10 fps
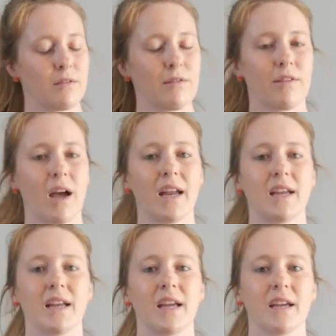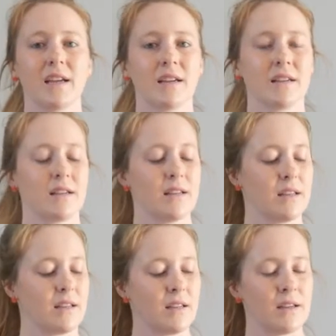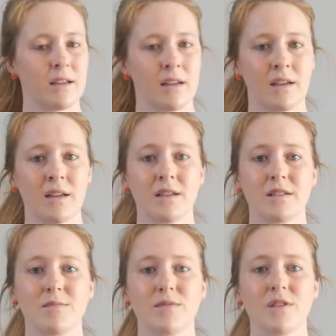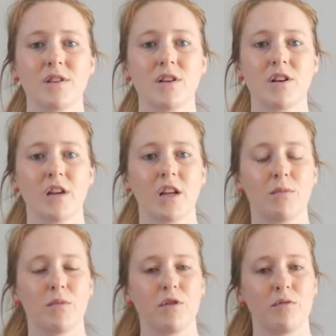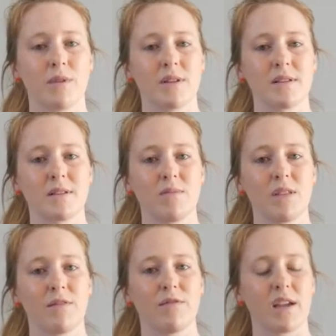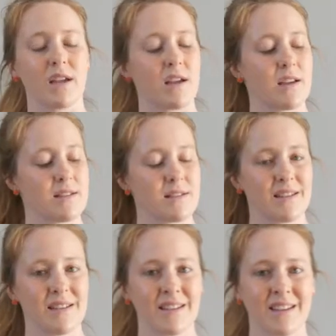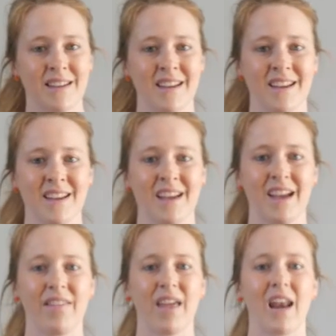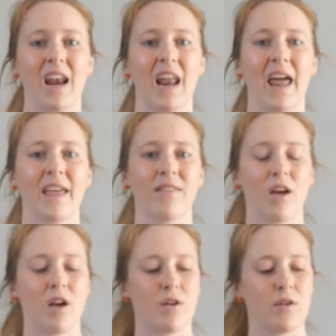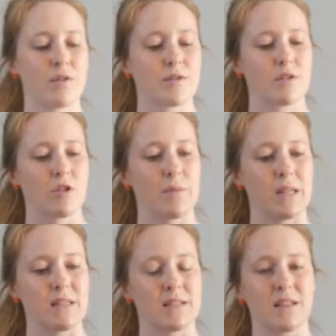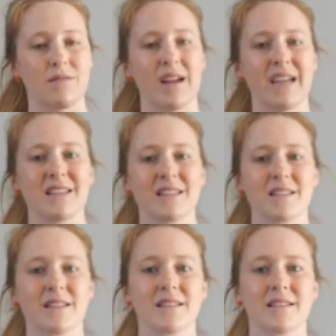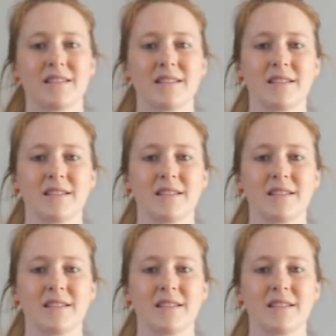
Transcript: finding some circular movements with the fingers, and then letting those come into the wrists.